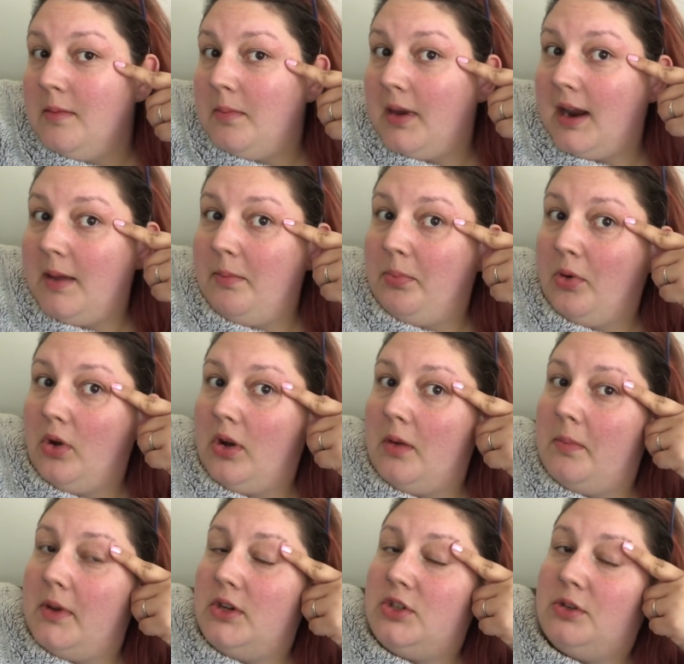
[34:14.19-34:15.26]
but I broke a
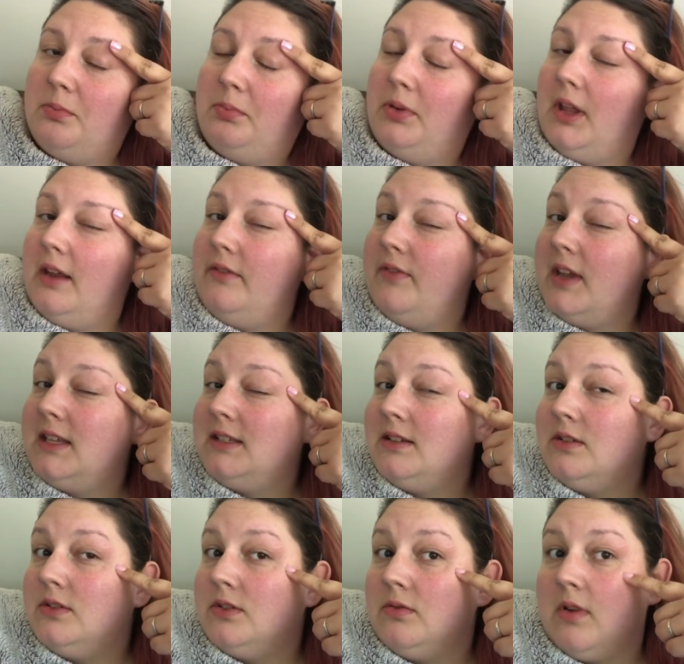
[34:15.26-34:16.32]
bunch of blood
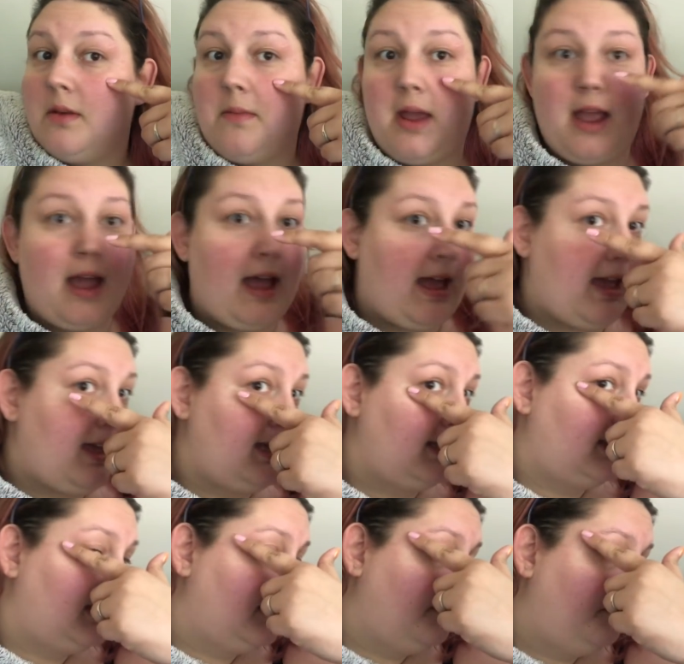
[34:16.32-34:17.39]
vessels around my
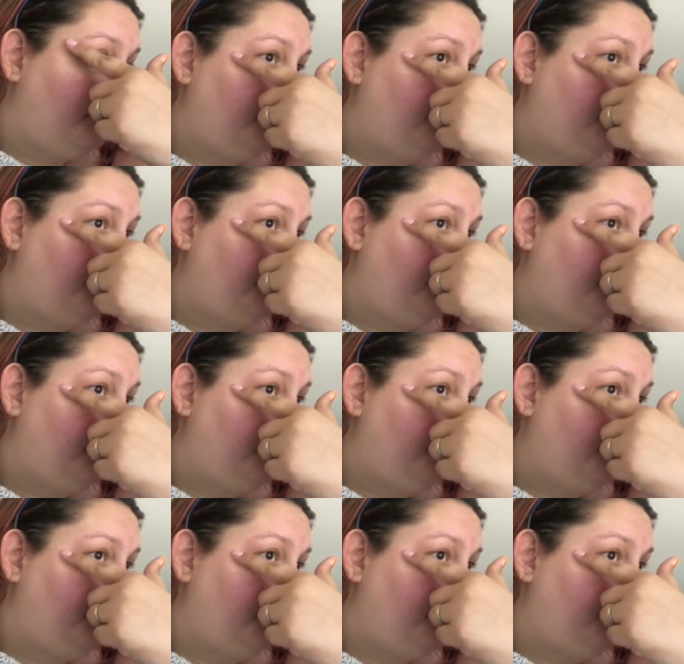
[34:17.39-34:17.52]
eyes